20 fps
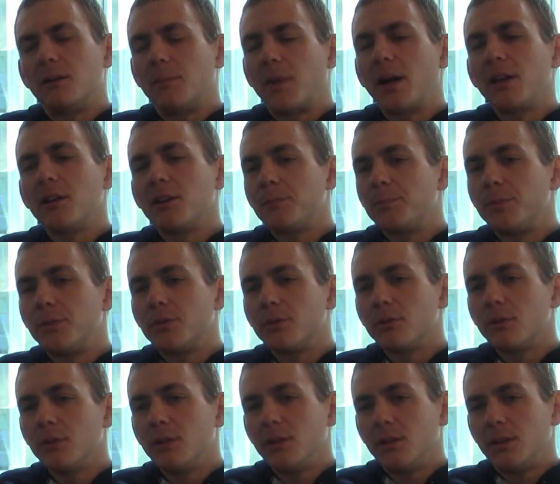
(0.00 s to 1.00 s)
A mining
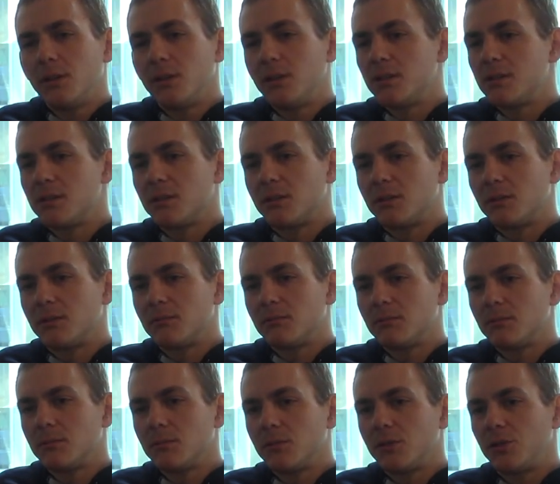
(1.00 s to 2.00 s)
pool is a
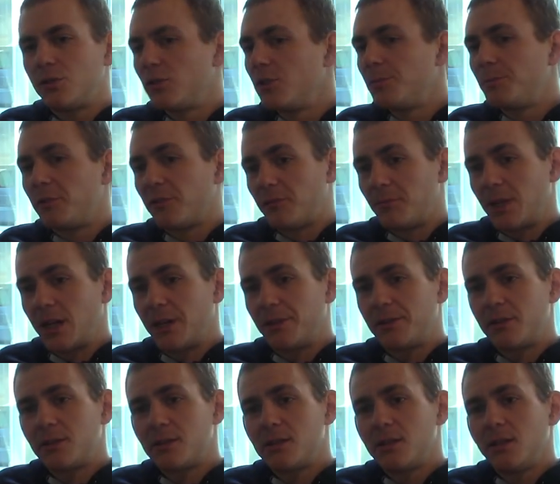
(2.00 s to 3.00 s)
group of
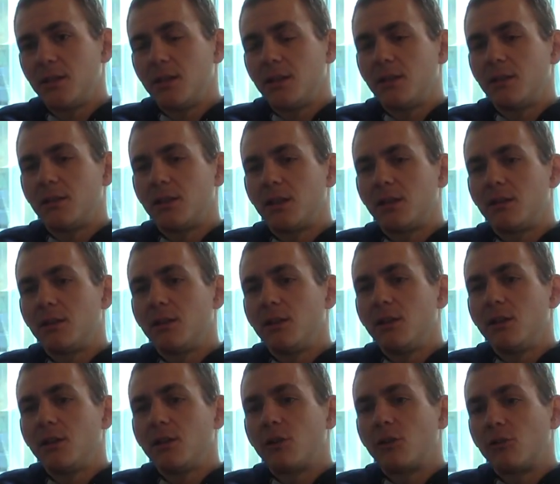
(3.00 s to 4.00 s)
miners that
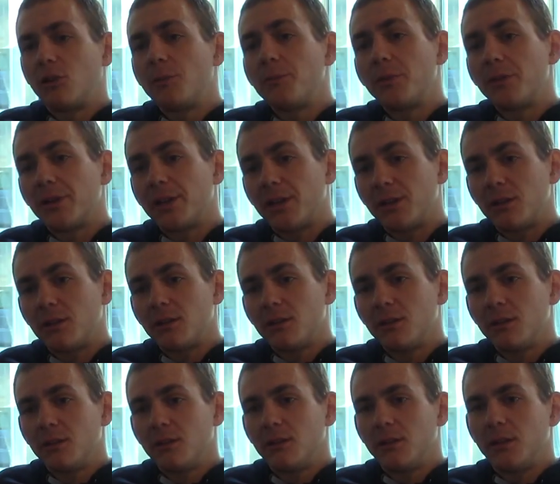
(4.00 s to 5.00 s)
cooperate
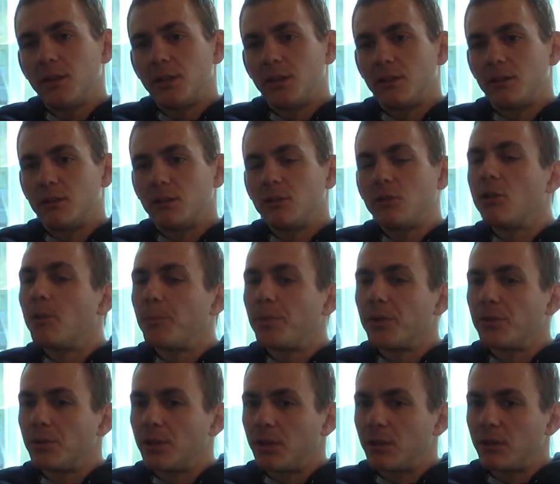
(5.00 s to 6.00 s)
in
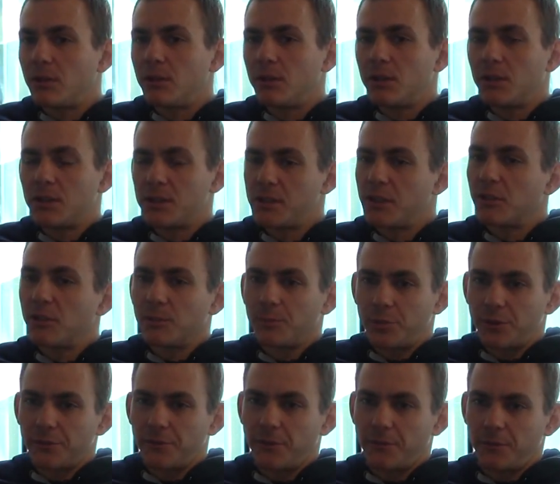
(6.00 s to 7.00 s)
computing a single
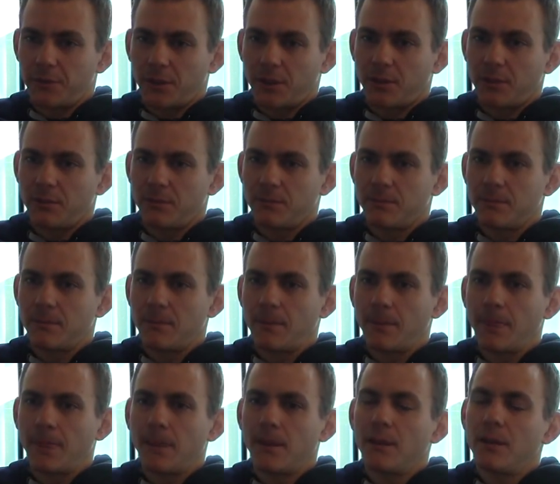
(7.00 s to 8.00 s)
proof of work.
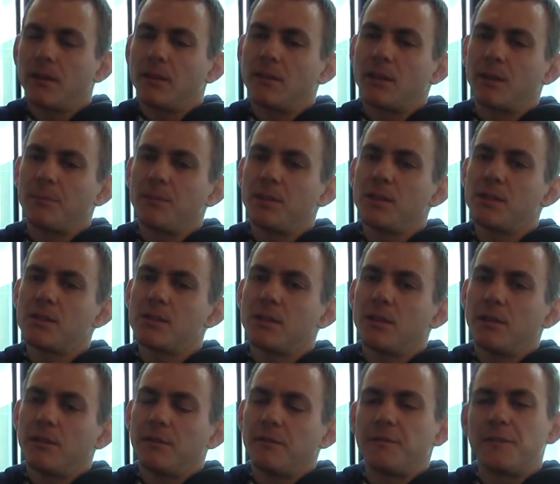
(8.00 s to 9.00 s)
That means
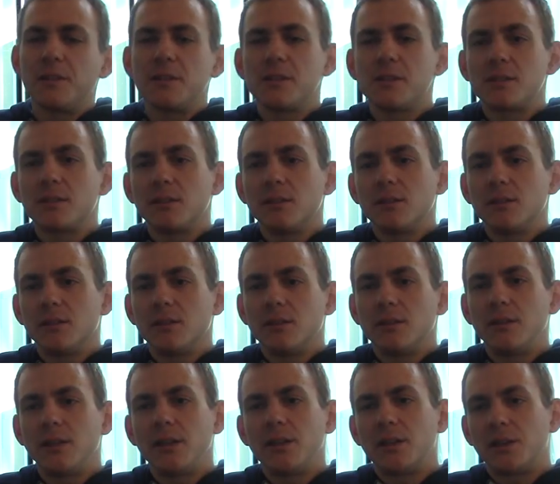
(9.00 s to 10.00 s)
first
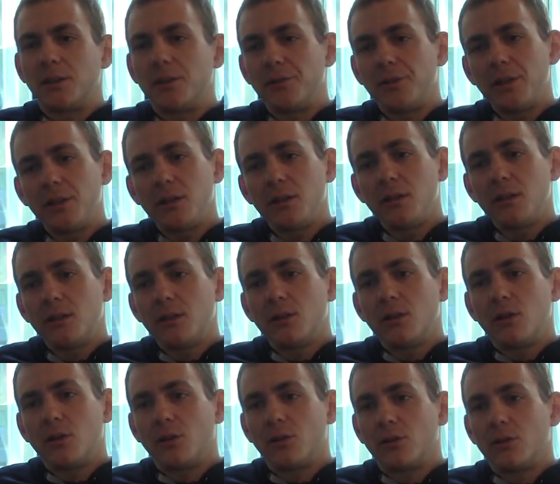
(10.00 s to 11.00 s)
they agree
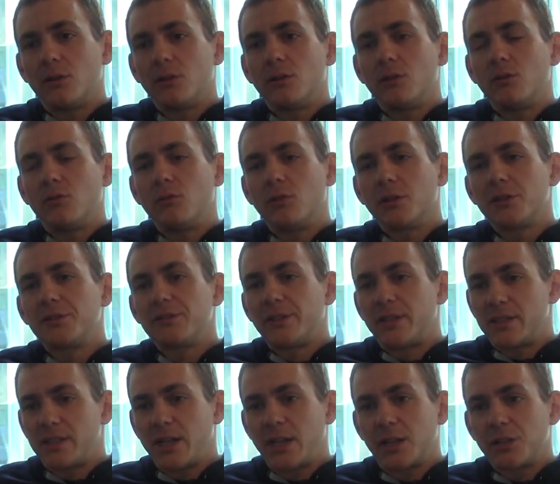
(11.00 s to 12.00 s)
on what
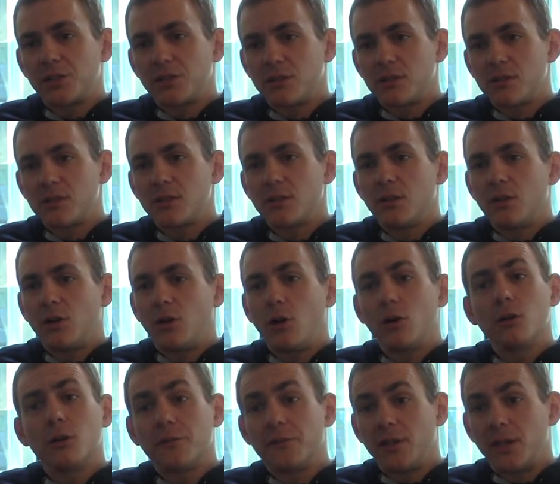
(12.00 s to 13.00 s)
transactions
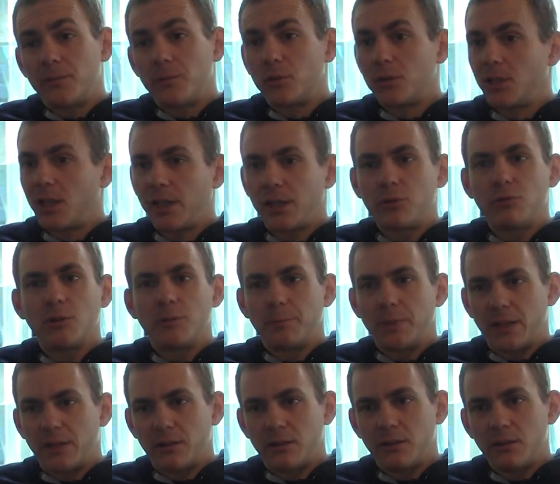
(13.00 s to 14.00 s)
all of them would like to
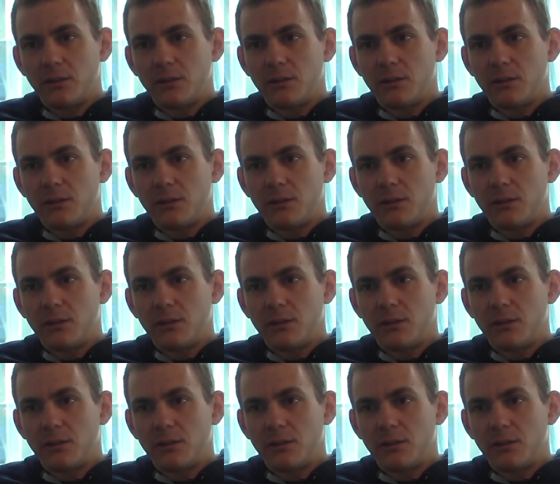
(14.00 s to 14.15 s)
append